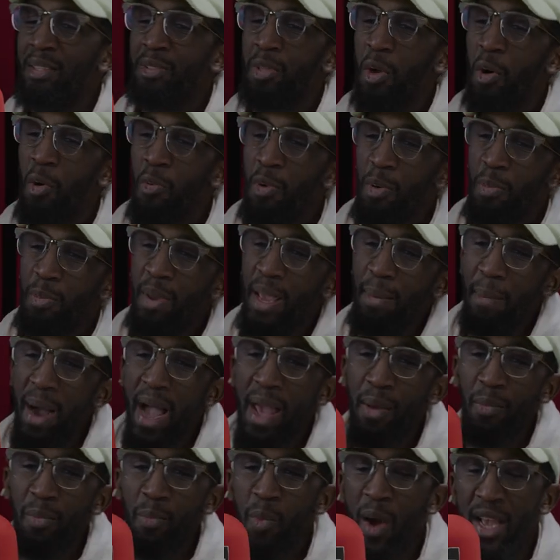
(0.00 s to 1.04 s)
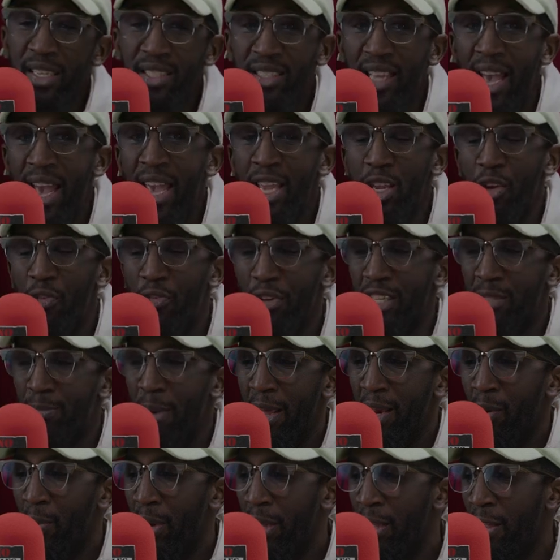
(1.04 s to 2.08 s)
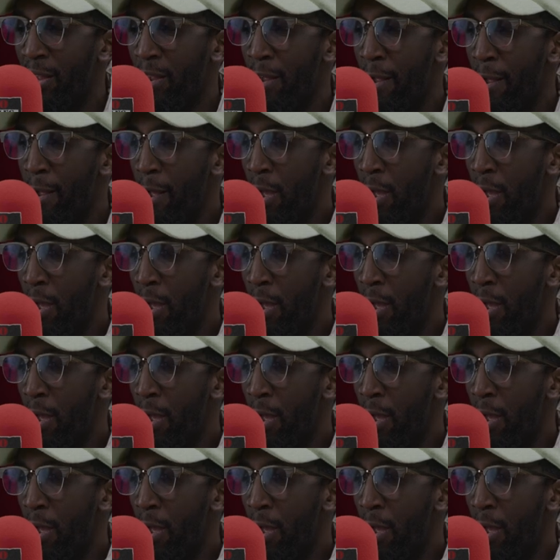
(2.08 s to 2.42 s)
So mine, Westie, I hate you for this, by the way.